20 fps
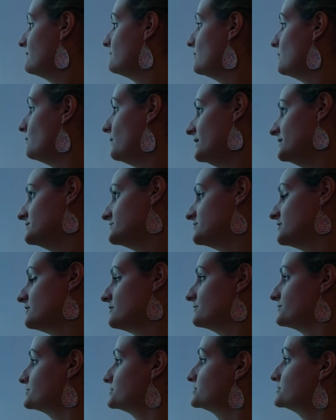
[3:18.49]
well, one
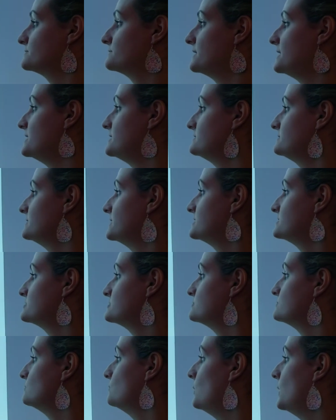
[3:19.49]
circle's 3, so that's
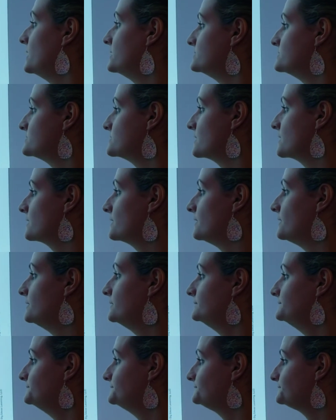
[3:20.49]
just one
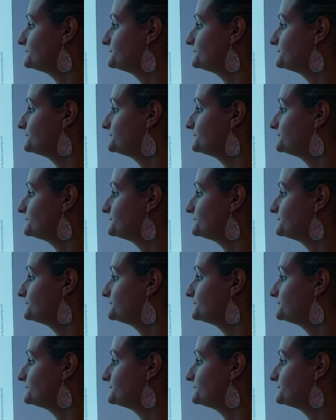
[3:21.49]
circle.